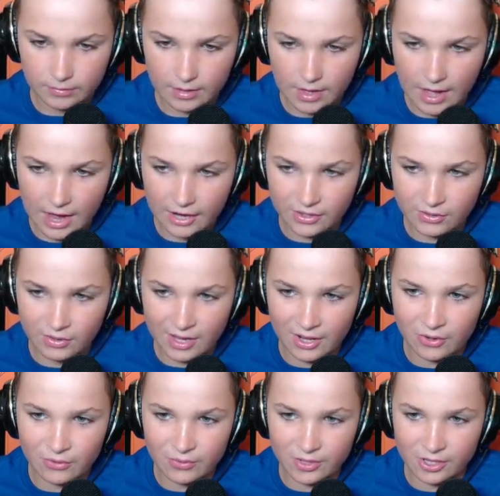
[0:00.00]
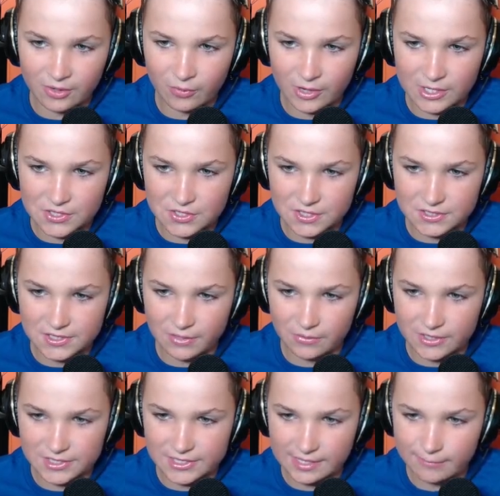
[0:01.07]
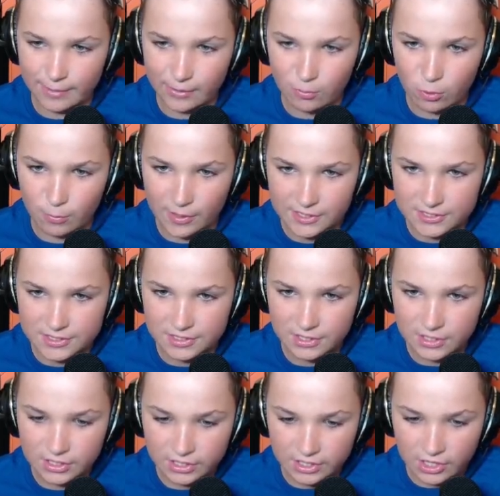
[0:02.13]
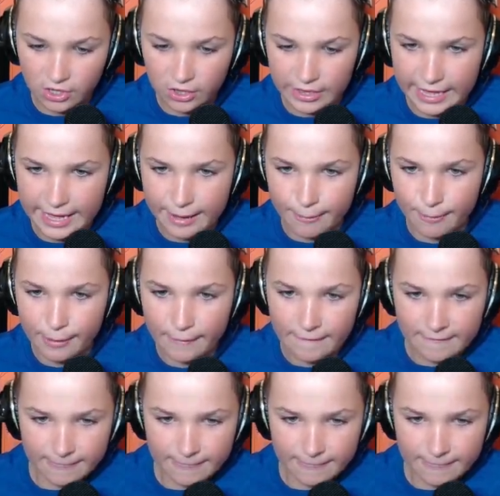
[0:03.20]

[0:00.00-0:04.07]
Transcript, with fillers: I don't really want to because I want to save my Robux. Kill him!